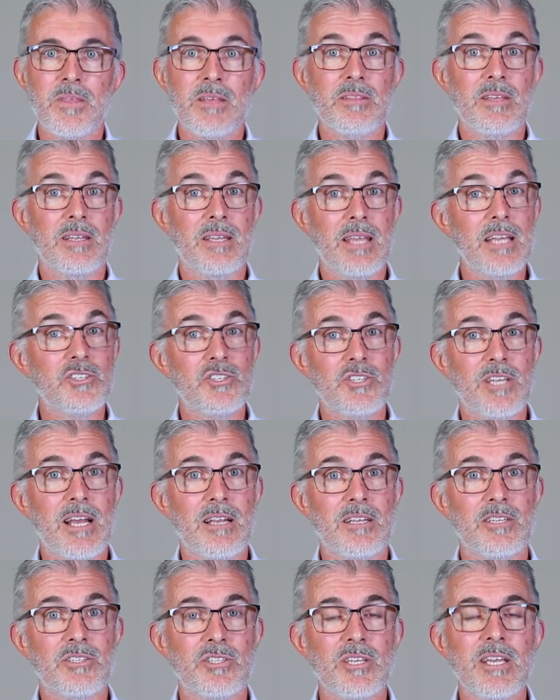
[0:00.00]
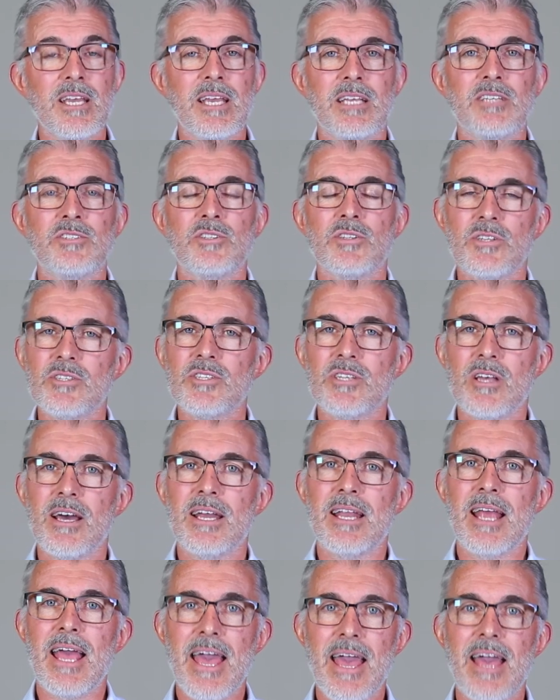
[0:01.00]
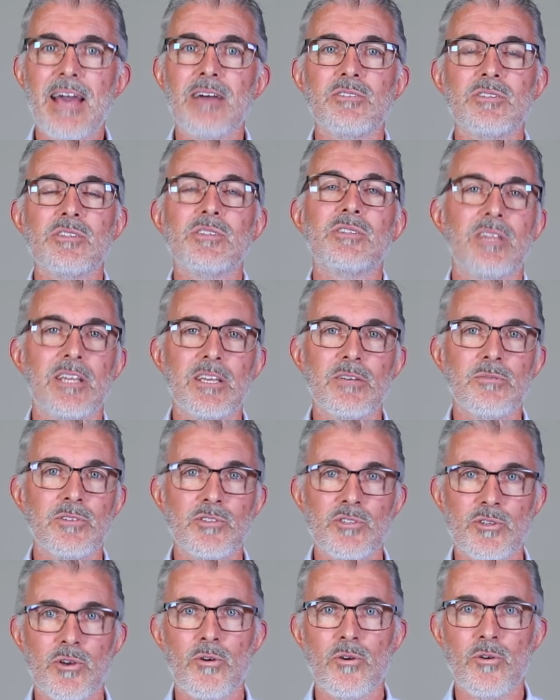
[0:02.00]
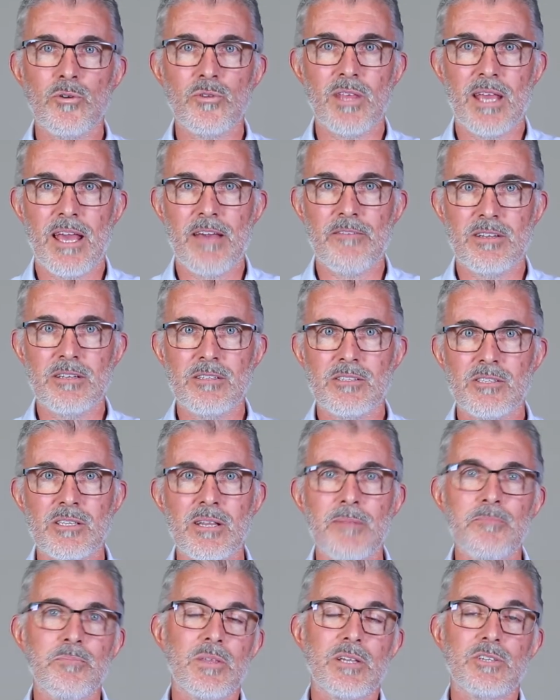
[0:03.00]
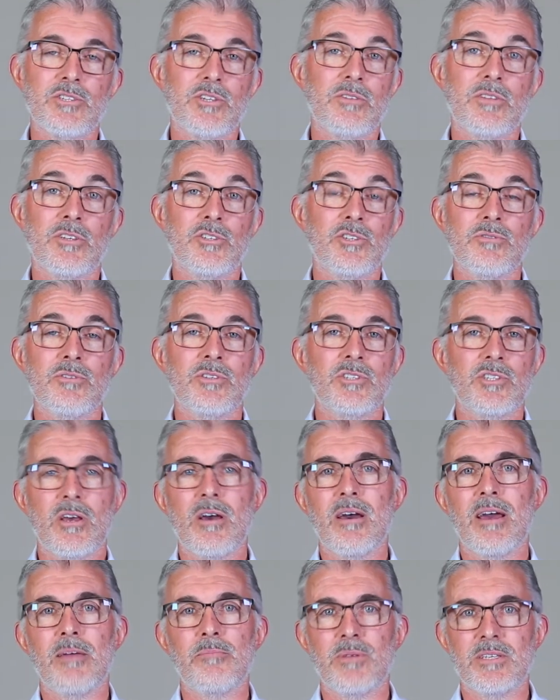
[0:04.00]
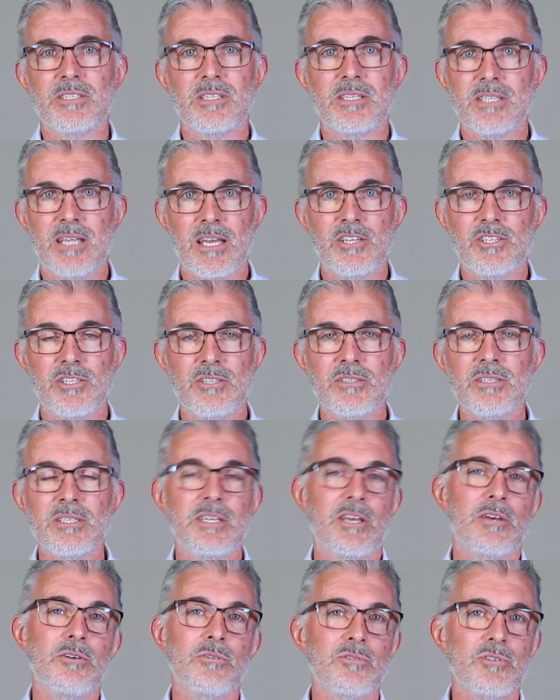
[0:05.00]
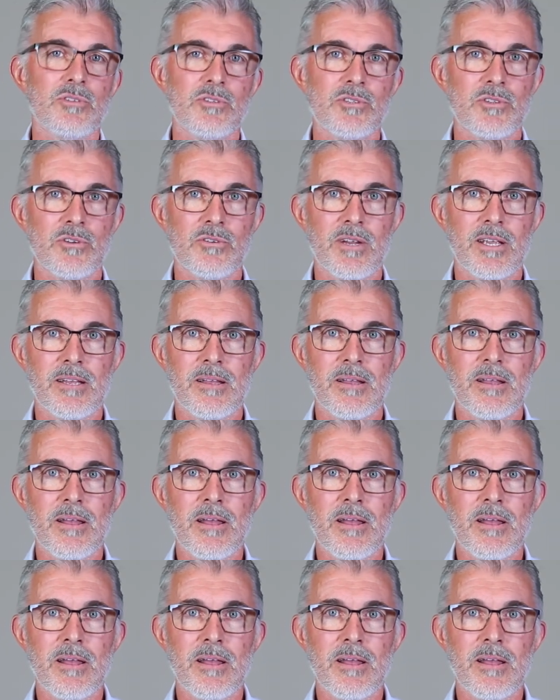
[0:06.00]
The next challenge is to decide how to sequence all the evidence so that your entire presentation tells a story.